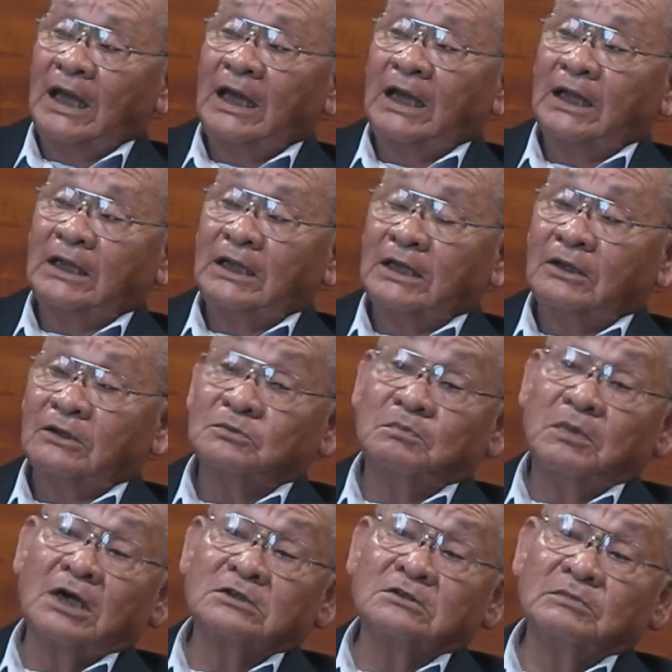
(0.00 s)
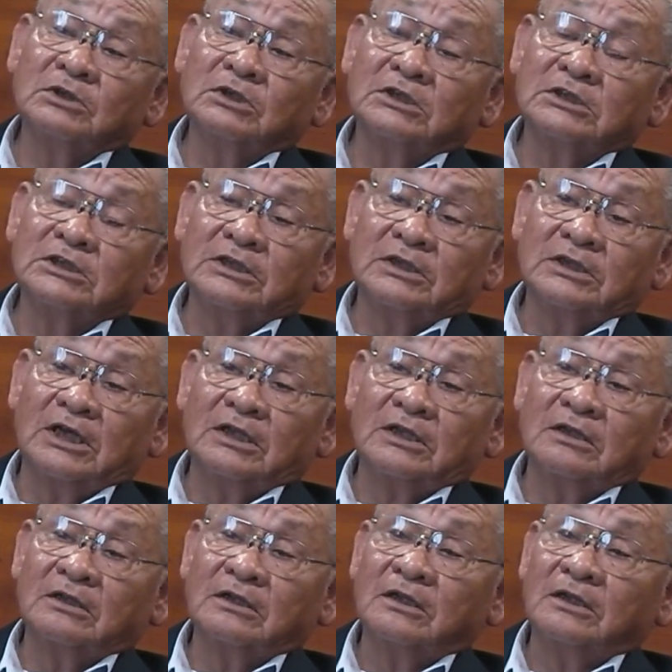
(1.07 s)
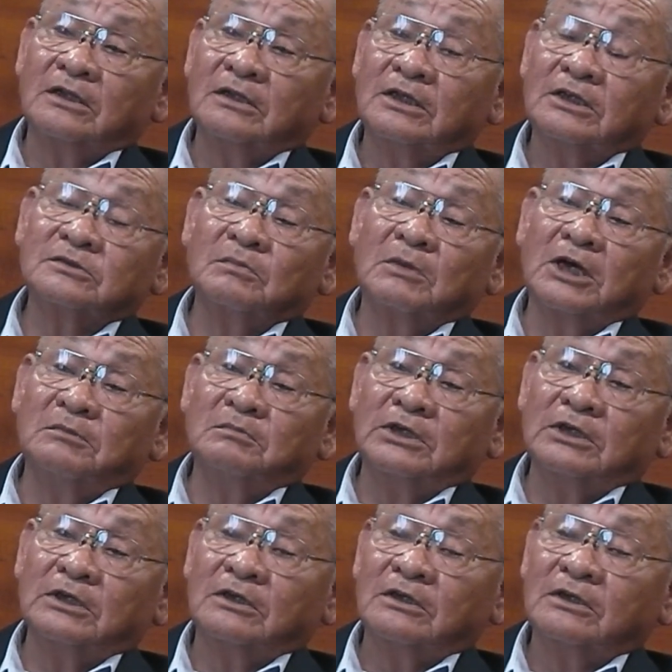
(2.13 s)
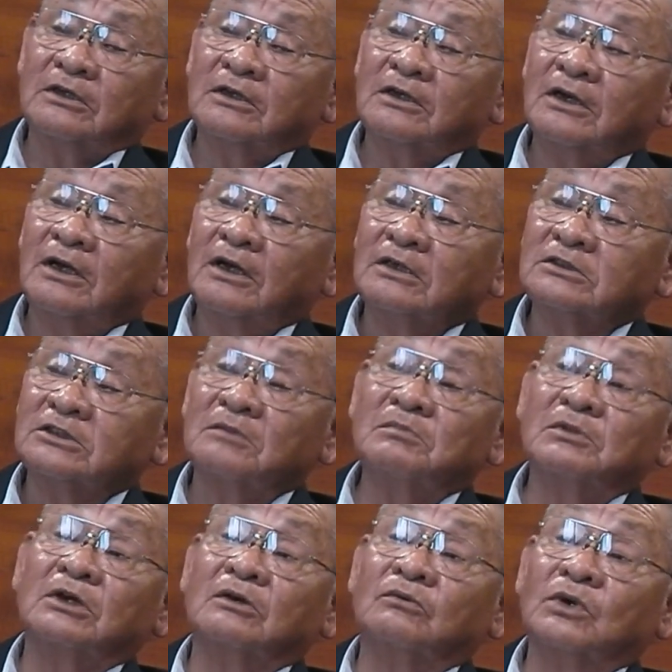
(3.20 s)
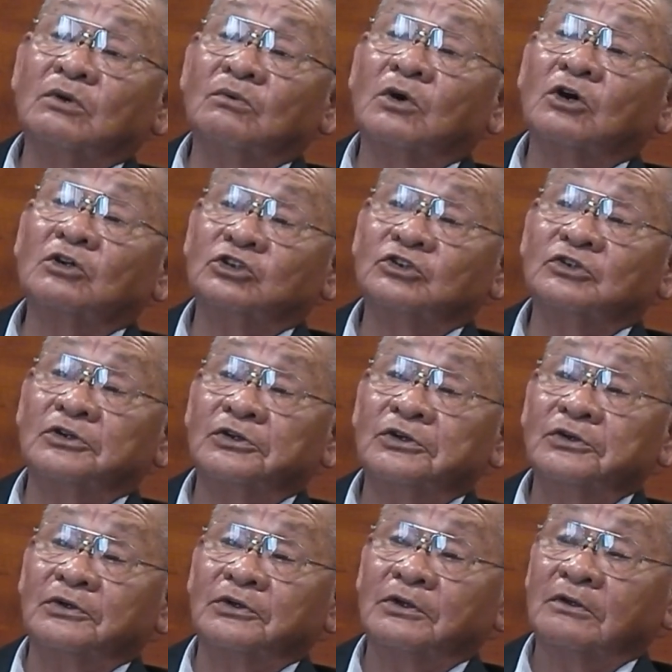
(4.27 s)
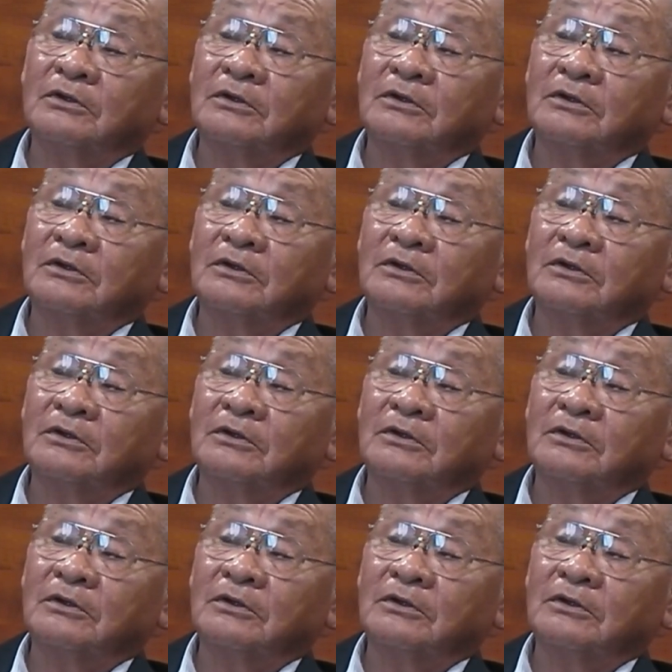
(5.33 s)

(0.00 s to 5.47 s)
And there's a possibility that this might be something that we want you to do.